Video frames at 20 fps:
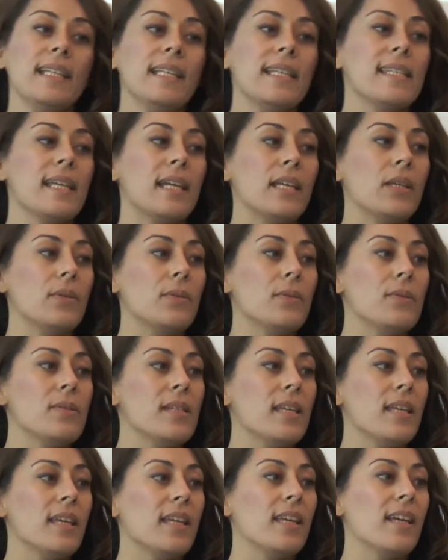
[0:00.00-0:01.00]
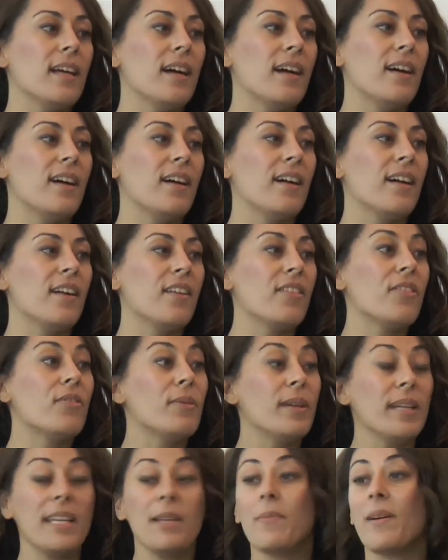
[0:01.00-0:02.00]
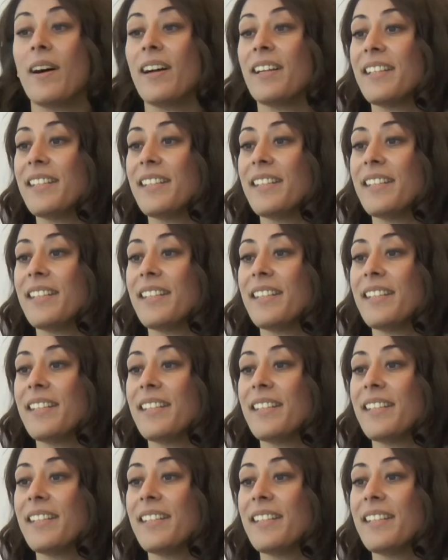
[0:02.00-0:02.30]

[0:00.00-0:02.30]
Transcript: is I used a 3D body